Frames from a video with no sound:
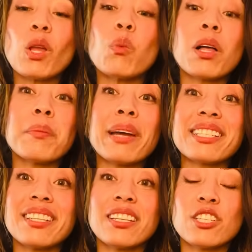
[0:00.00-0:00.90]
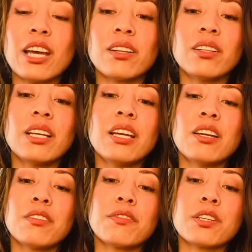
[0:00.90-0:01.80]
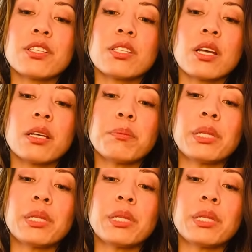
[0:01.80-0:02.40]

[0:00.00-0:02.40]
Welcome back to the channel. First slot,